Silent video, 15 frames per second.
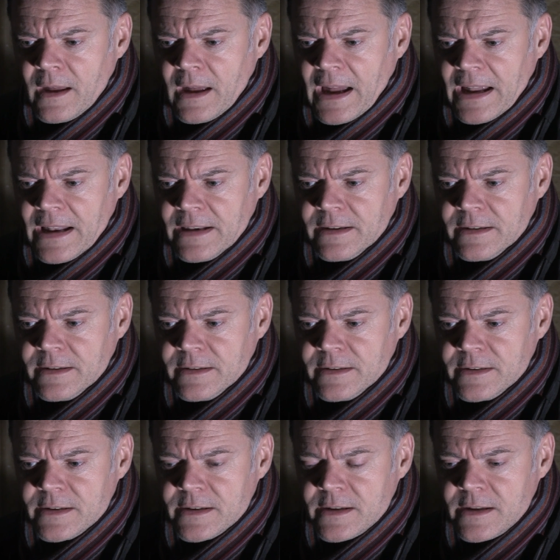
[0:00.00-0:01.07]

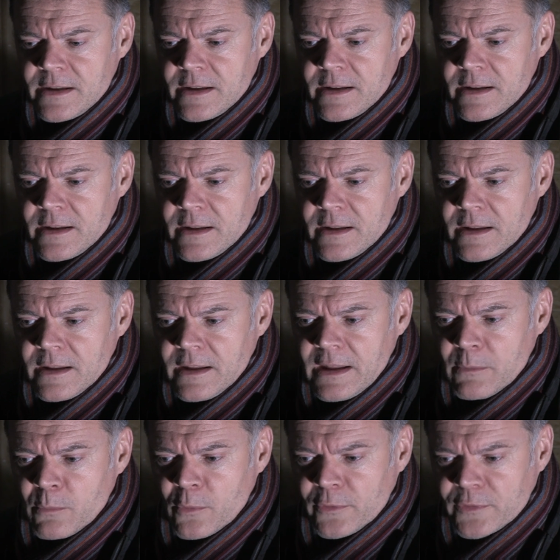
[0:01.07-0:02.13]
And
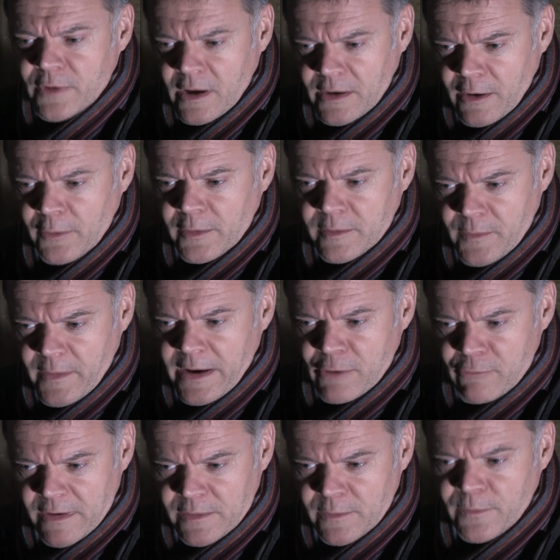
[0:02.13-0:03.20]
it was diagnosed as a very
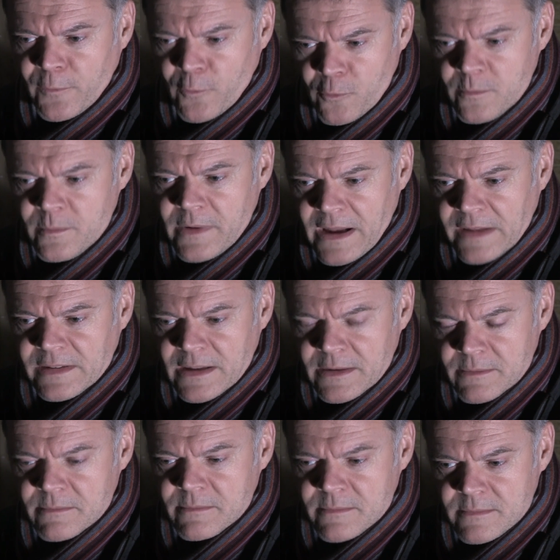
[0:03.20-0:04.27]
aggressive form, as
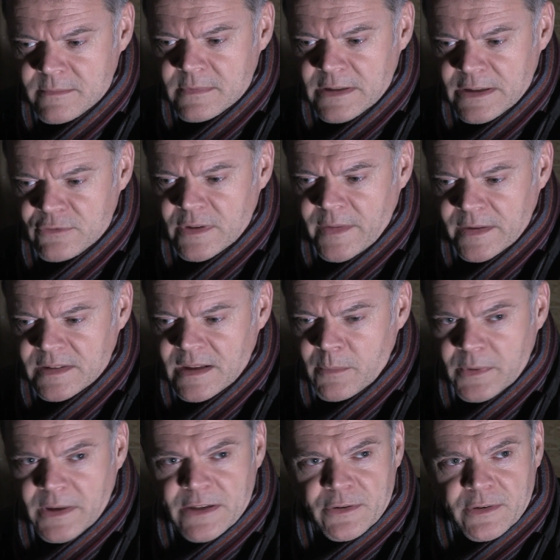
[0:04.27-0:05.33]
in literally they said
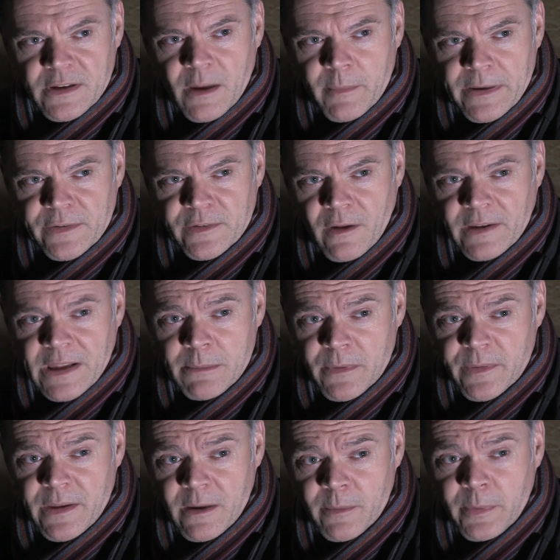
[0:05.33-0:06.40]
we need you to come in and start
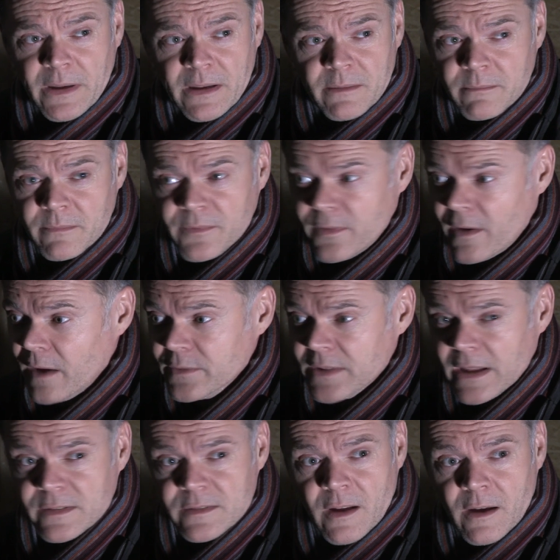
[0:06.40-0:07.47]
chemotherapy in 5
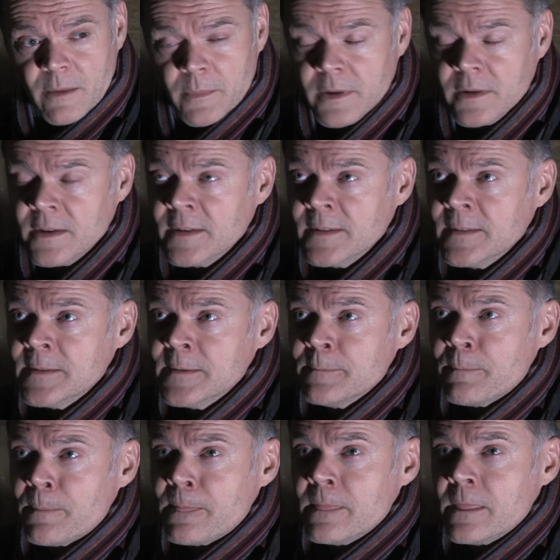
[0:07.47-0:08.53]
days' time.
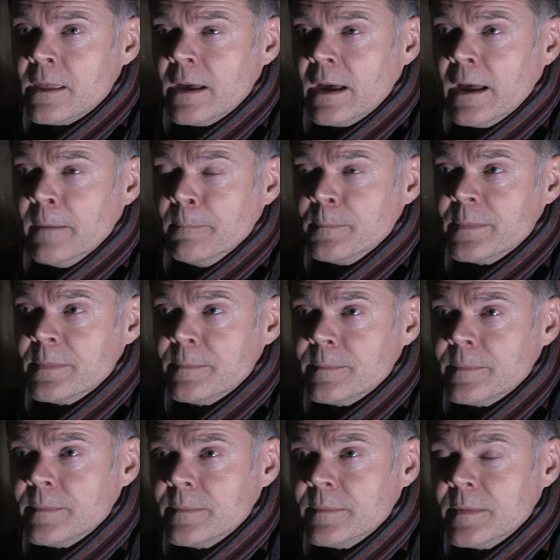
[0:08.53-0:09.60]

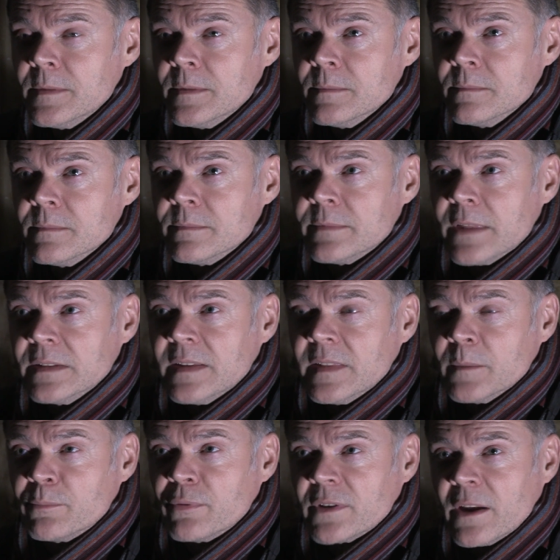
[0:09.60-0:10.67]
They said
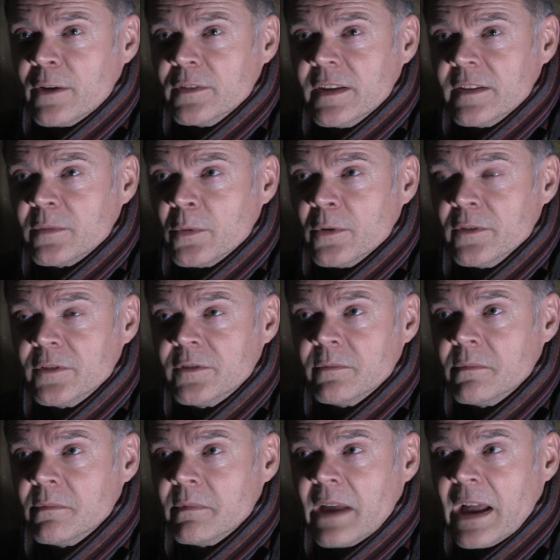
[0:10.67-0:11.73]
the prognosis was
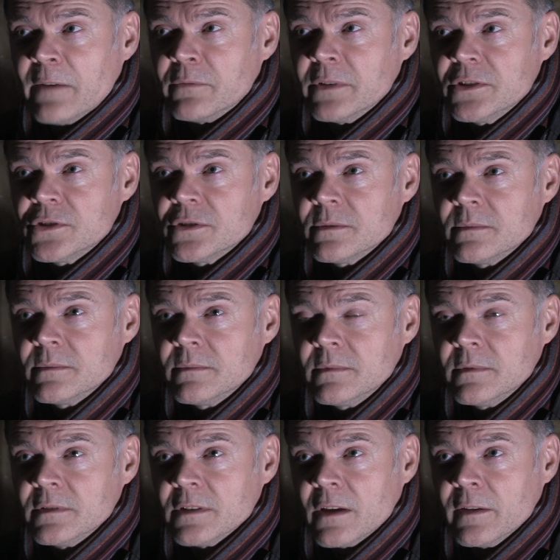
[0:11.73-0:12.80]
average,
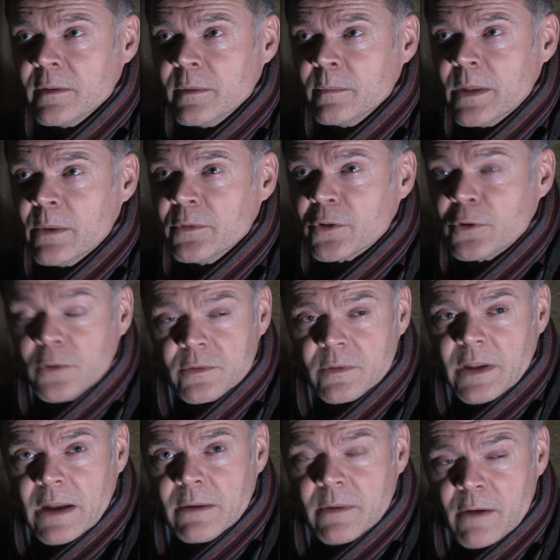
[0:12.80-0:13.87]
so there was a good,
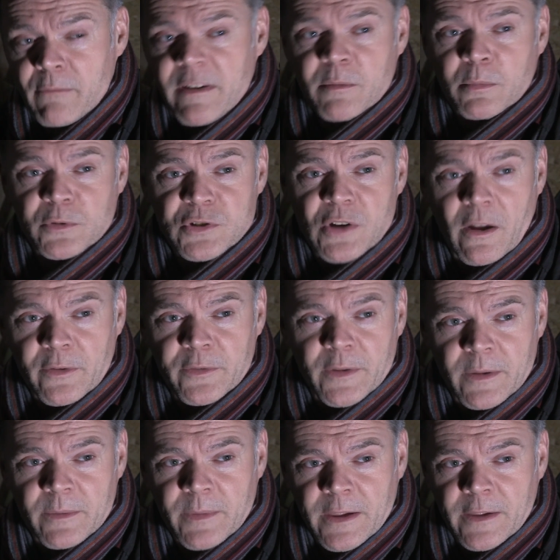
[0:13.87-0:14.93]
a reasonable chance
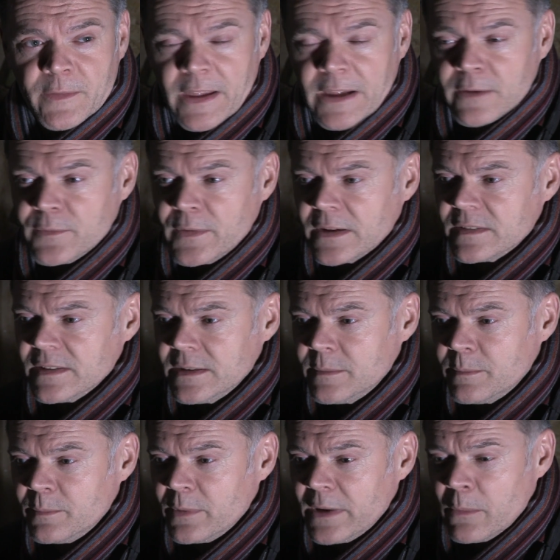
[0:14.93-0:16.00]
that they could fix it,
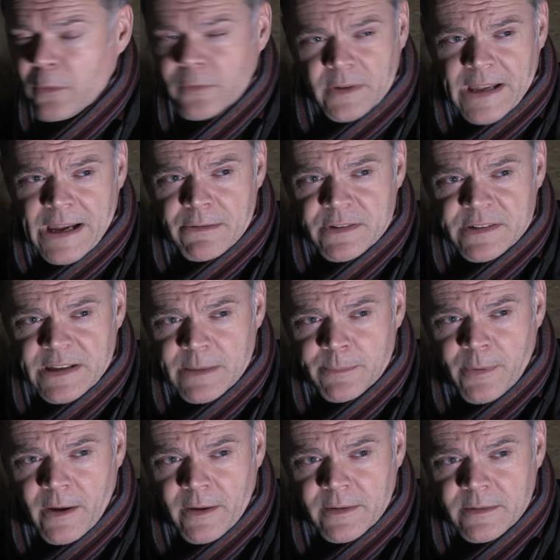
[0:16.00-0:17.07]
but it wasn't guaranteed
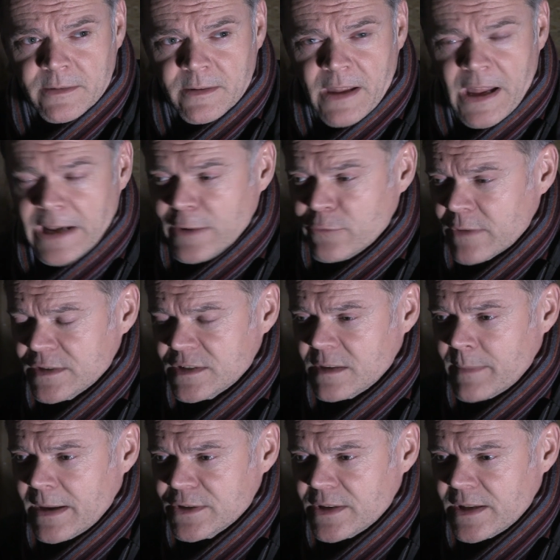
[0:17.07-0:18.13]
by any stretch of the
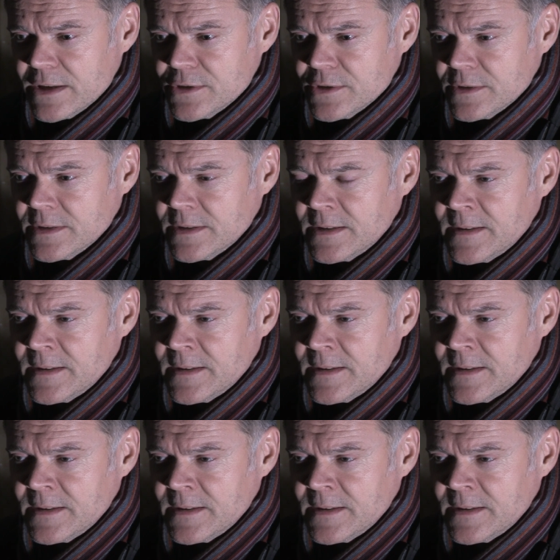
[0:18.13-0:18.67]
imagination.